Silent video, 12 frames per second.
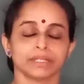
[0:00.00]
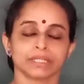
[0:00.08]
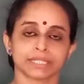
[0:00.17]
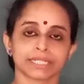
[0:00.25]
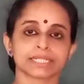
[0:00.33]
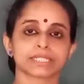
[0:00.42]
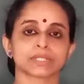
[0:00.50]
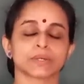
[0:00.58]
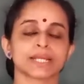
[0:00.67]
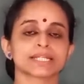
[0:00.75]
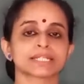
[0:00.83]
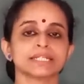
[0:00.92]
That is known
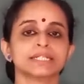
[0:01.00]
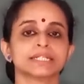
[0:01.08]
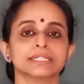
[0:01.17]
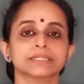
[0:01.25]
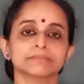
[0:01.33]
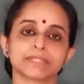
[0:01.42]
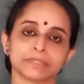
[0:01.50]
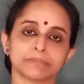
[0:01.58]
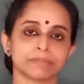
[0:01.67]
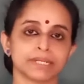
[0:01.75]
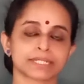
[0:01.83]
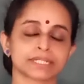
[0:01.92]
as the term
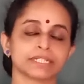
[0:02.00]
symbols.